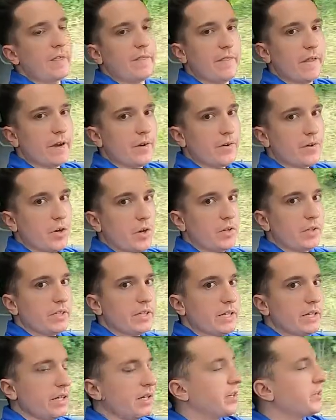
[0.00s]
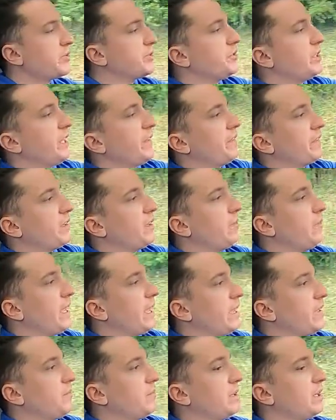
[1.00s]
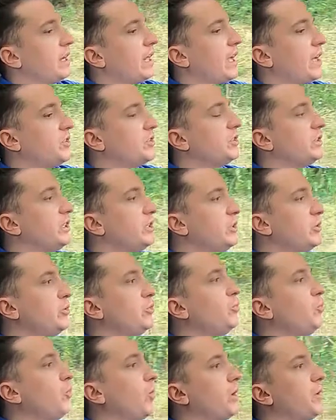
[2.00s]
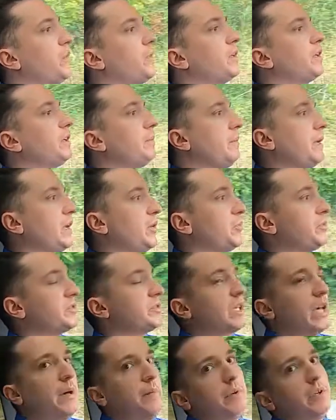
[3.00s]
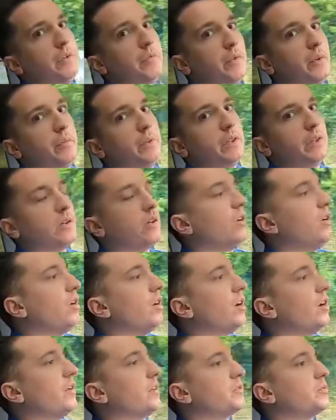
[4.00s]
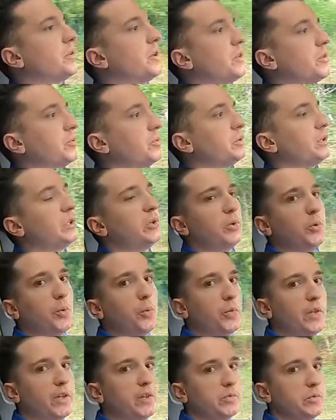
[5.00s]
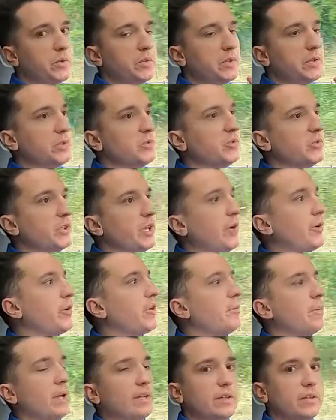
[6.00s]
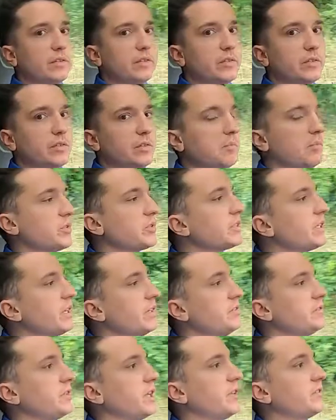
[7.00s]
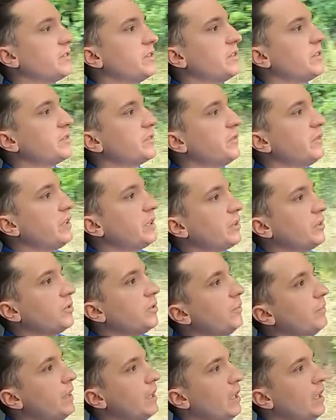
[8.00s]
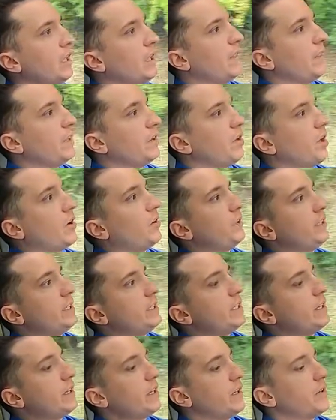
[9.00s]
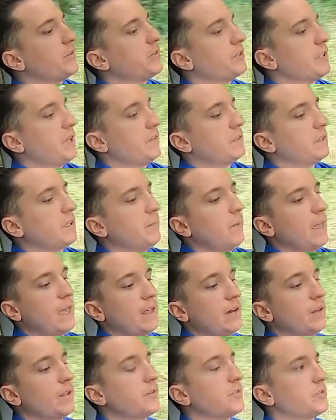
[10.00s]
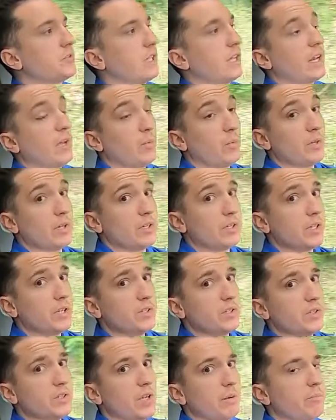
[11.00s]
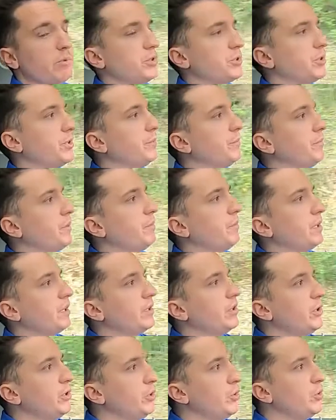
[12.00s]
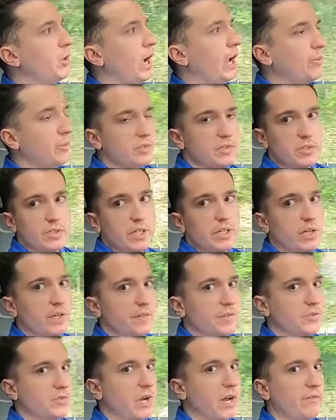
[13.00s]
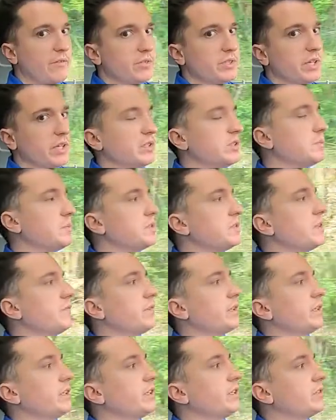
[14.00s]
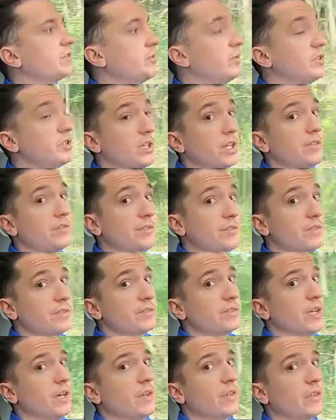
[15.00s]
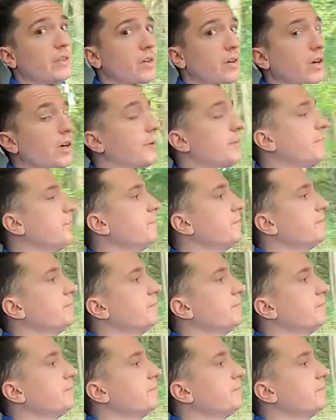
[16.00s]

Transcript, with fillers: right there, not only did it understand the command, but it actually knew where the command was coming from in the car. It's one of the really cool things with the new stereo miking system Mercedes has in this vehicle, that not only did it understand the command and understand I wanted to change the temperature, but it knew I was sitting on the driver's side specifically, so it changed this side of the car.